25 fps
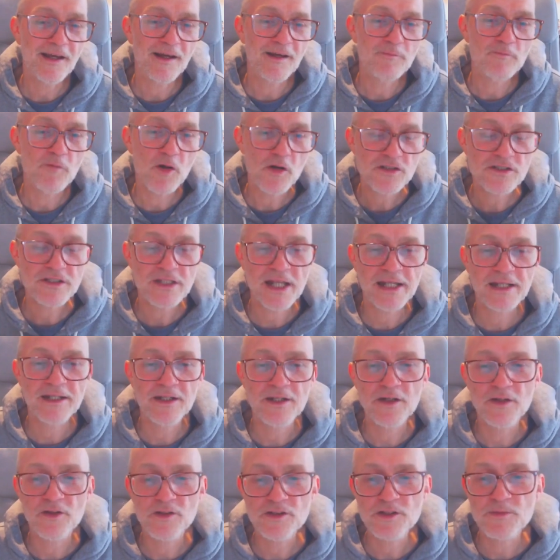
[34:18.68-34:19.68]
most likely
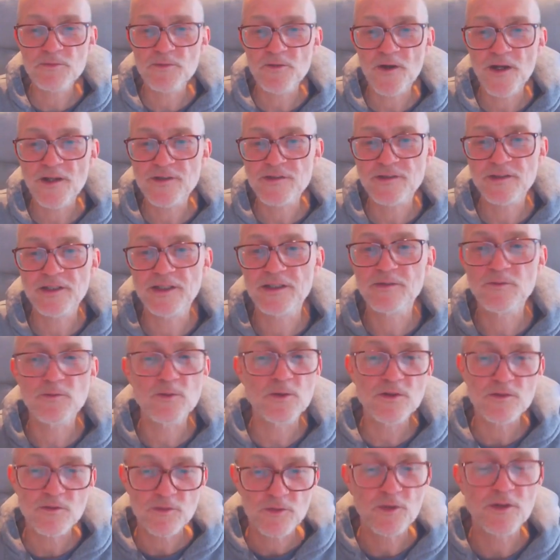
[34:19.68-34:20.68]
your supervisor
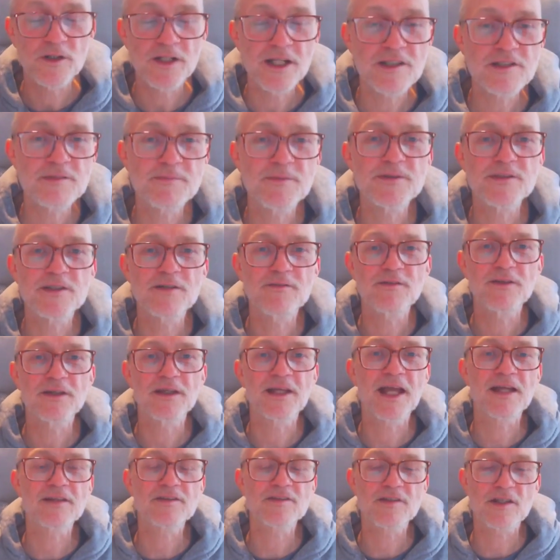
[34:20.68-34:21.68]
would, for this specific
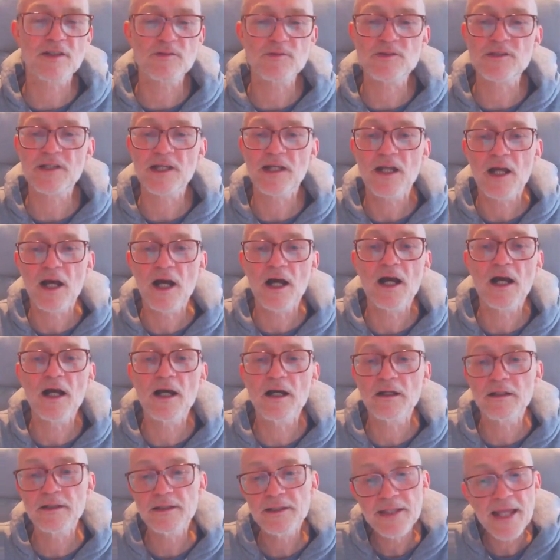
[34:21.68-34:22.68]
exercise, would say,
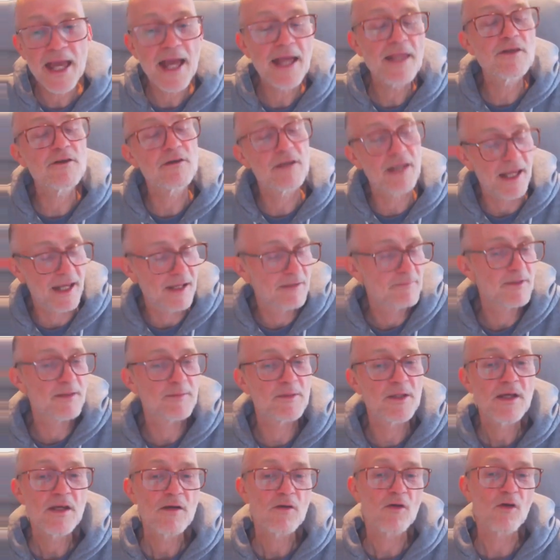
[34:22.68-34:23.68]
yeah, you can
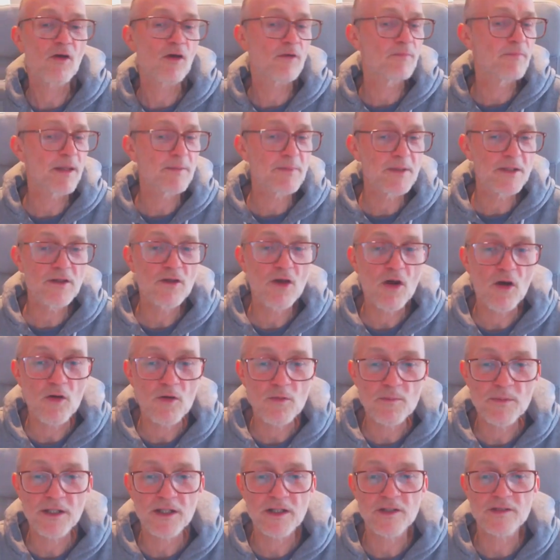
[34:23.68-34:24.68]
maybe, or maybe no,
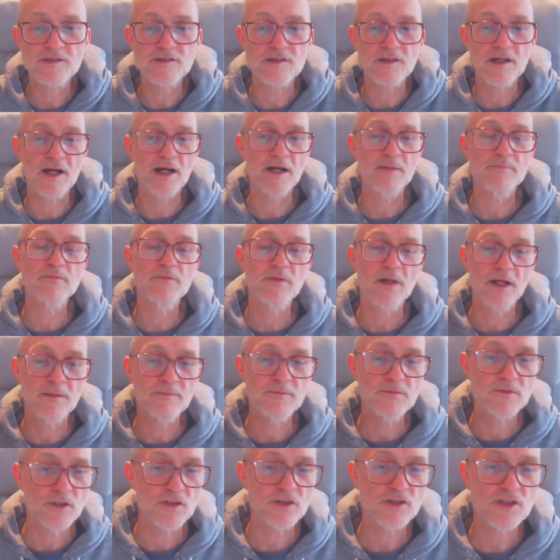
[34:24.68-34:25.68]
because I'm
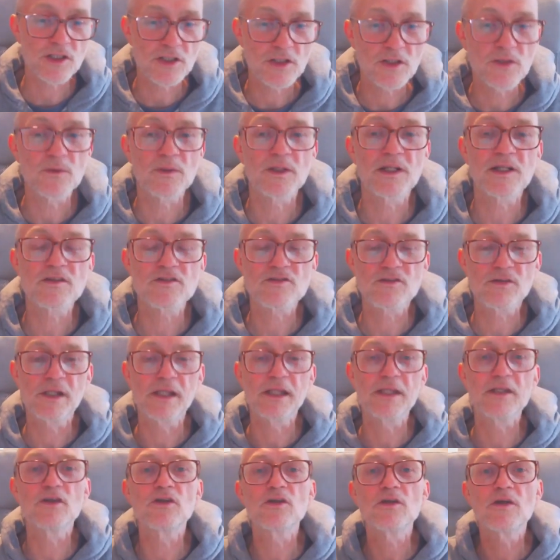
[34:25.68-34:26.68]
judging you and it's
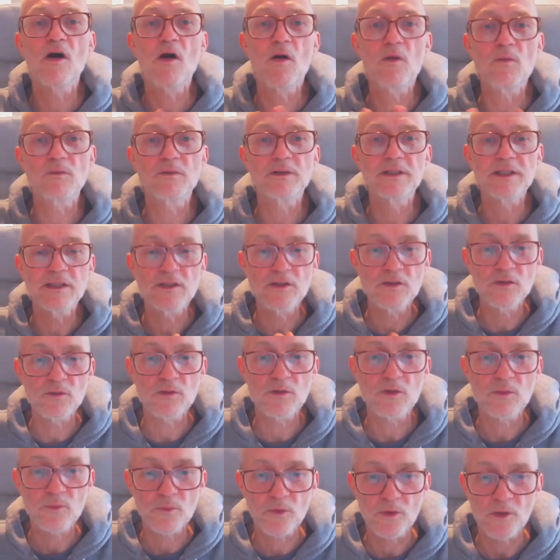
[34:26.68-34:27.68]
really only
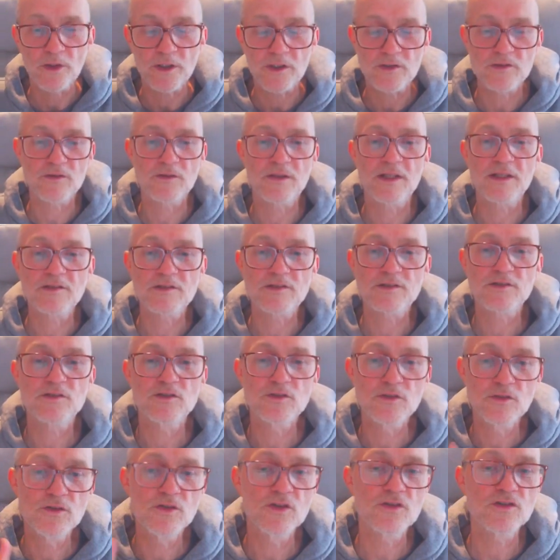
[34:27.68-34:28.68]
your work. So that's
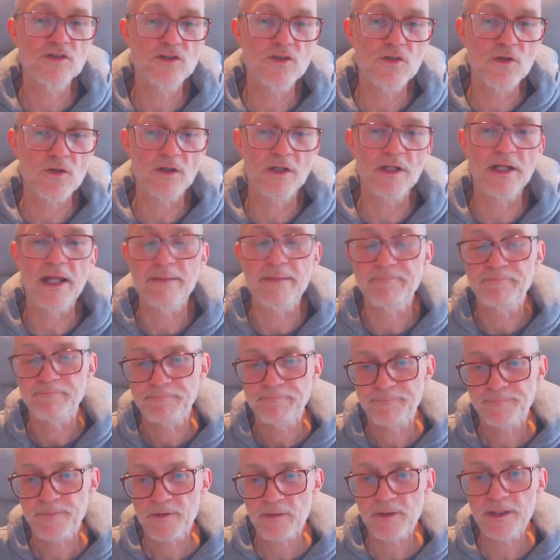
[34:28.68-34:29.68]
just your name.
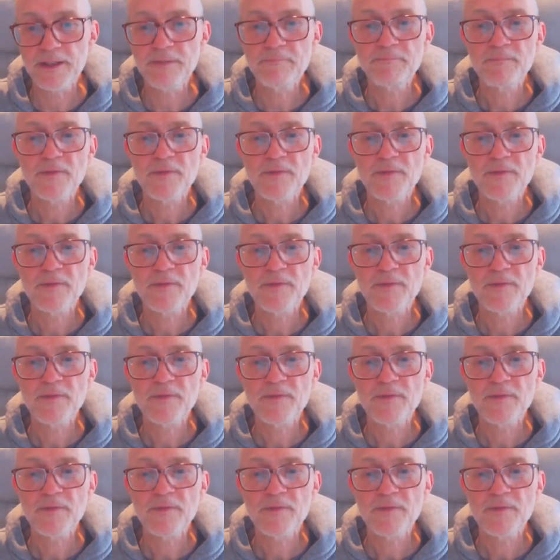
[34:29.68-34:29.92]
Okay.